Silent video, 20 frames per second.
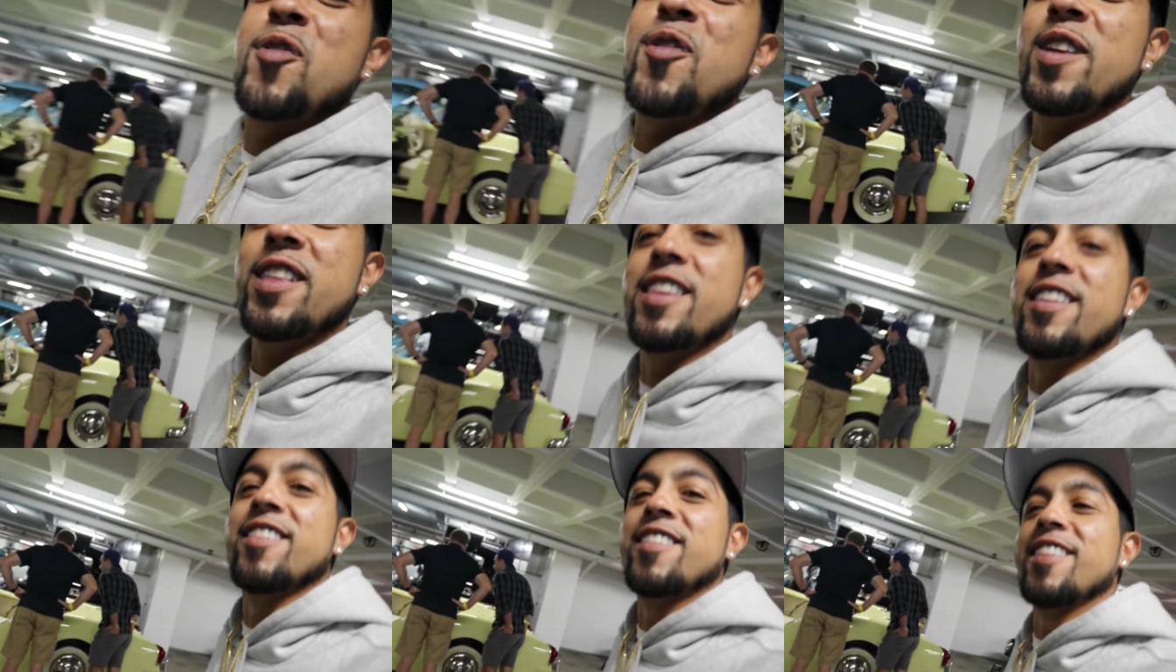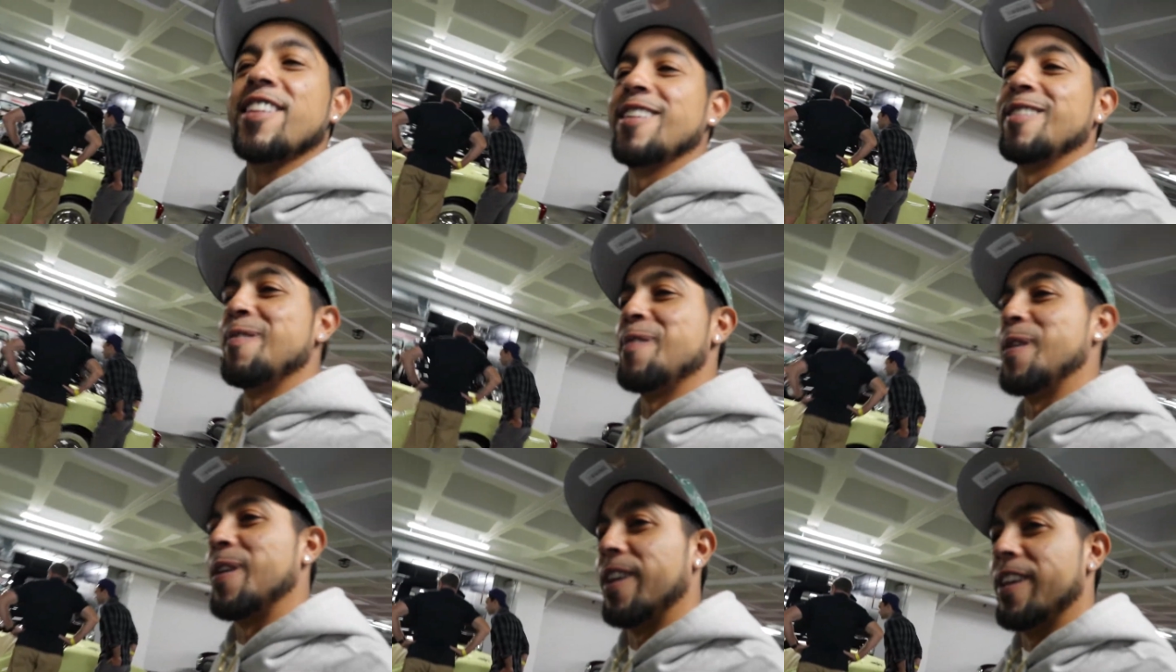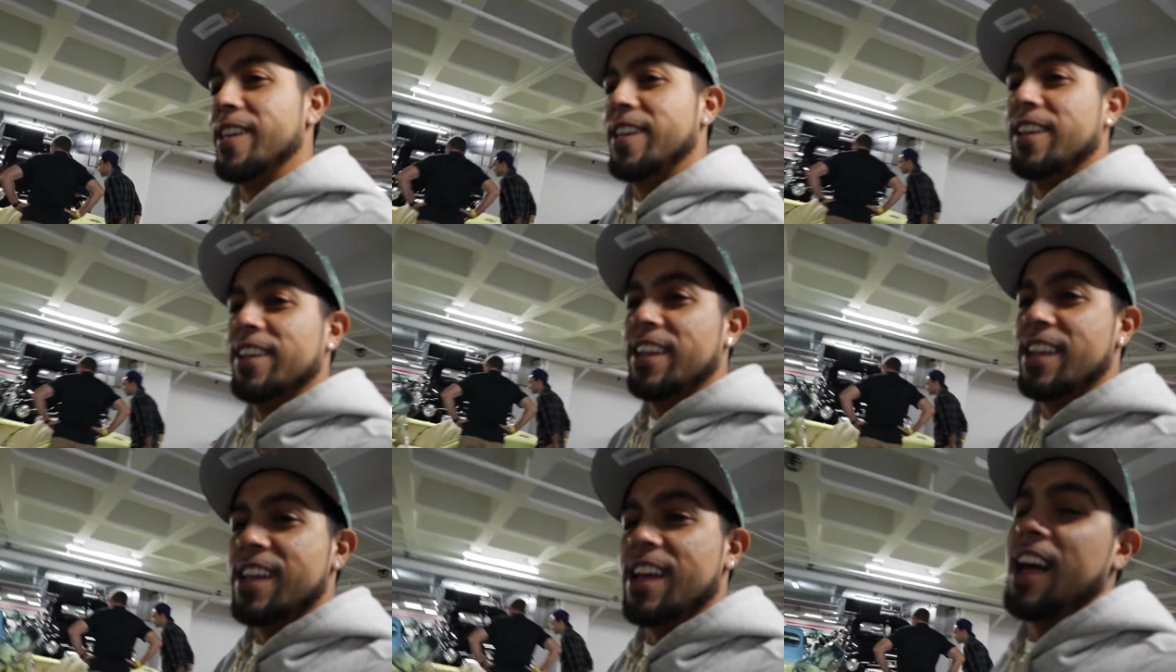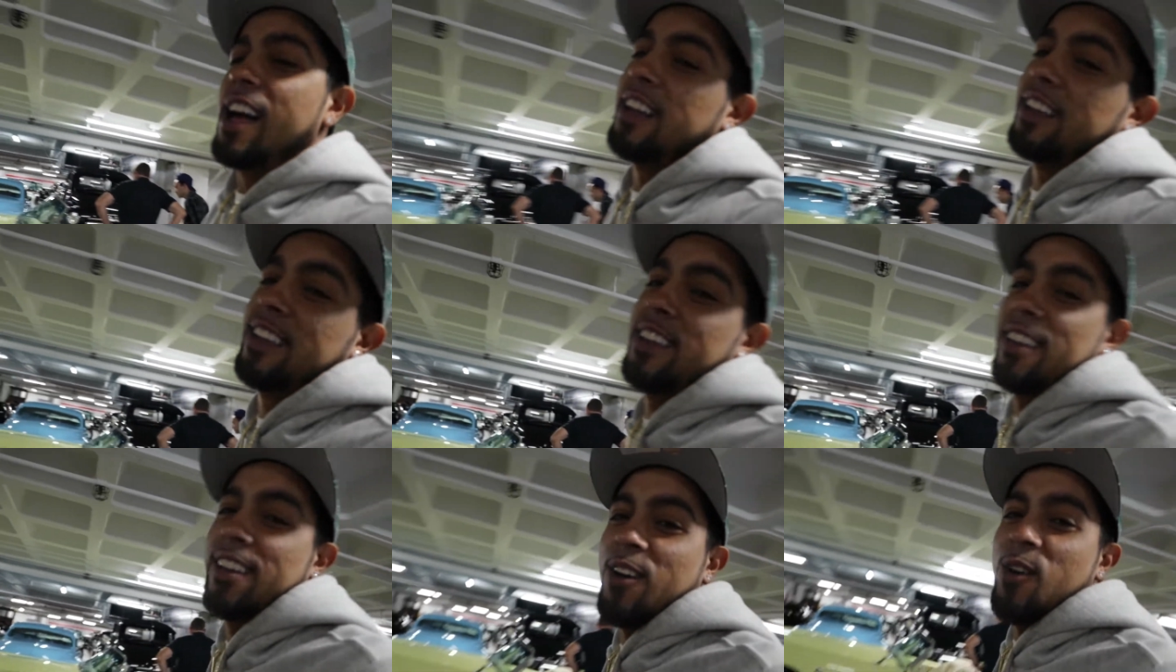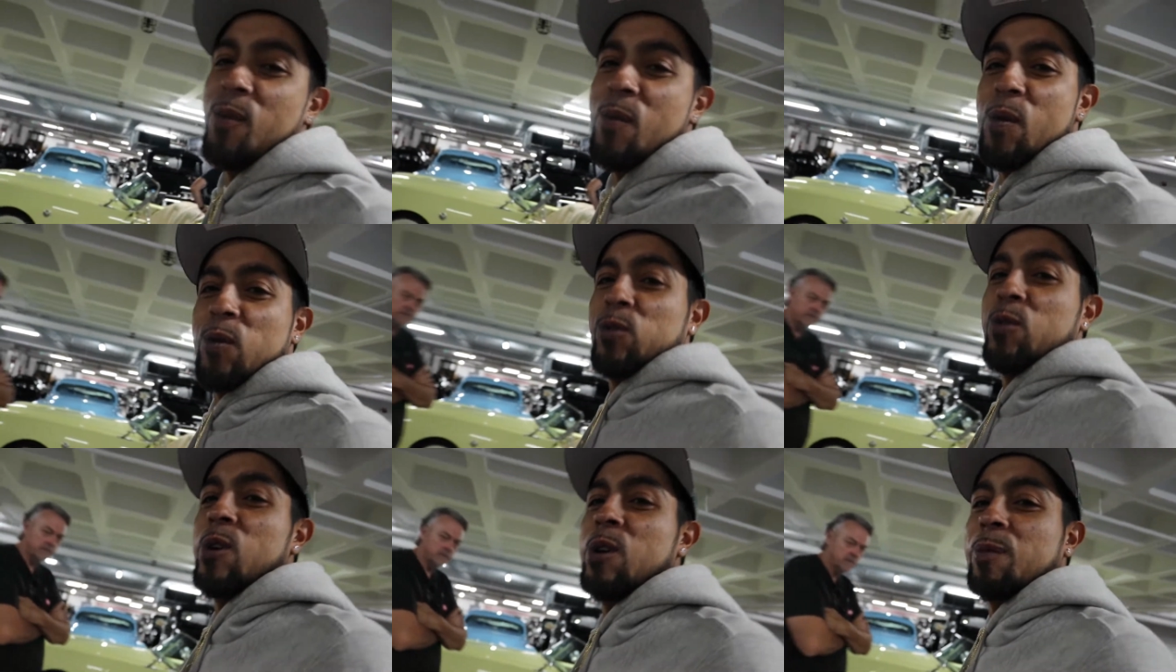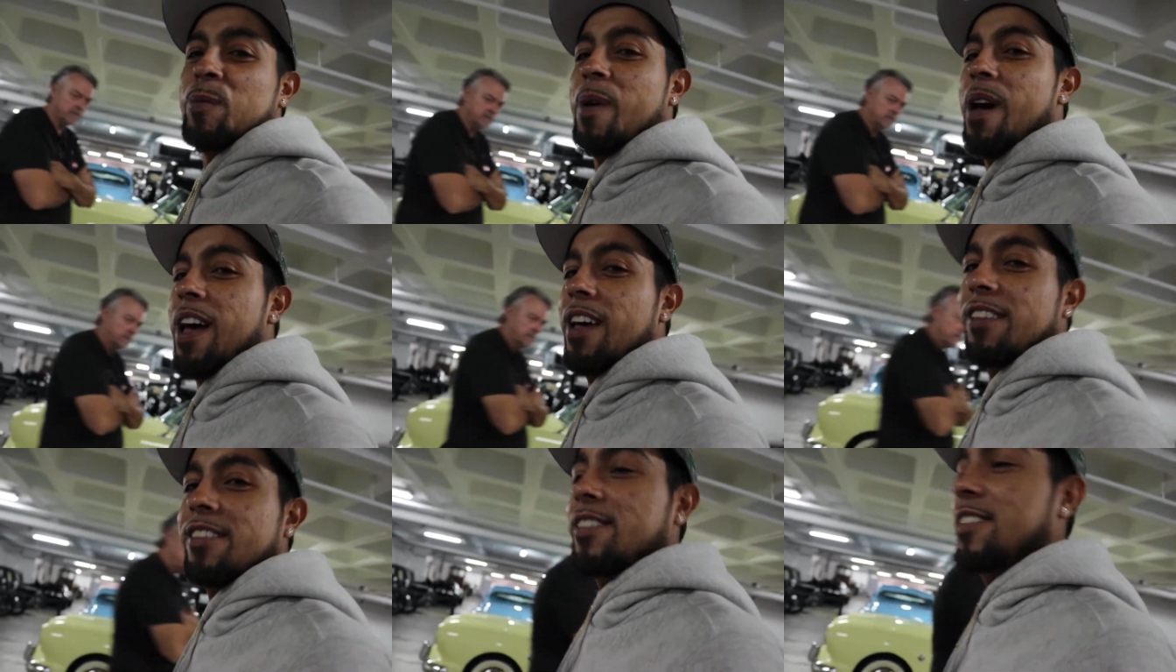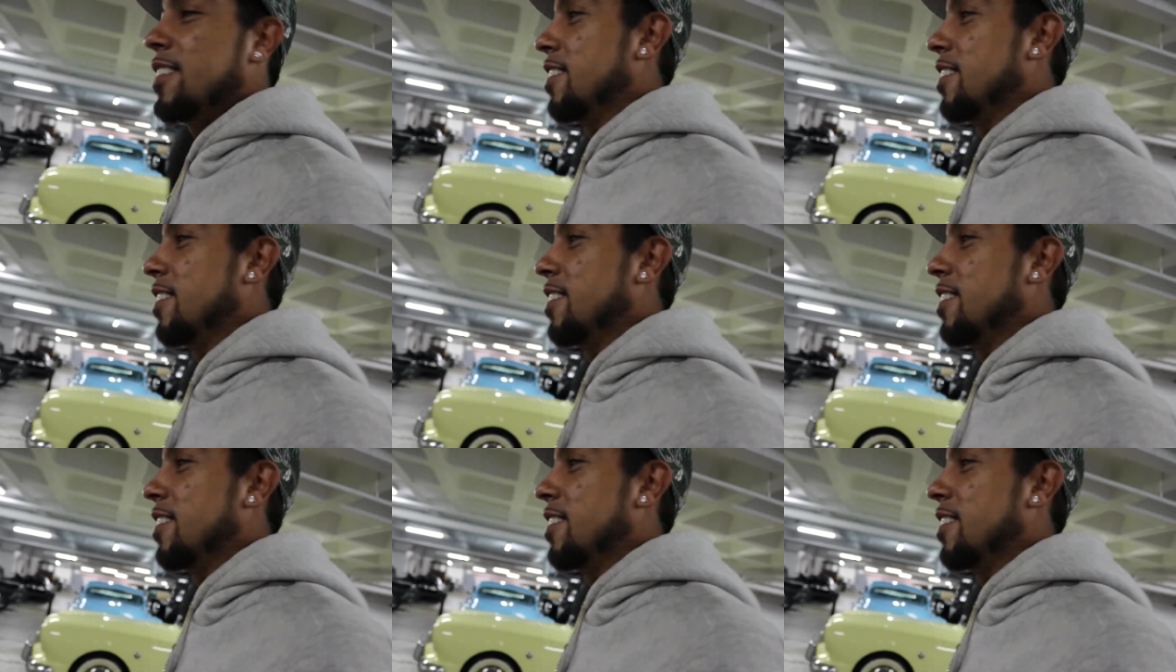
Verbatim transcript: fifties here, but almost all past